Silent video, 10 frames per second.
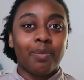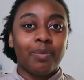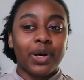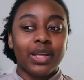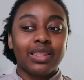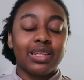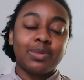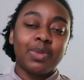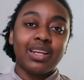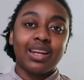but
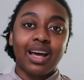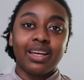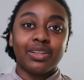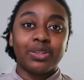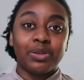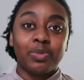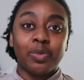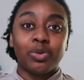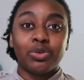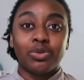this may not include
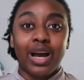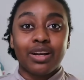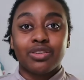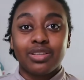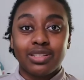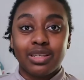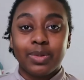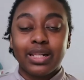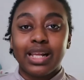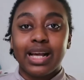people who actually
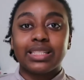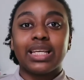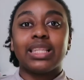sleep in class,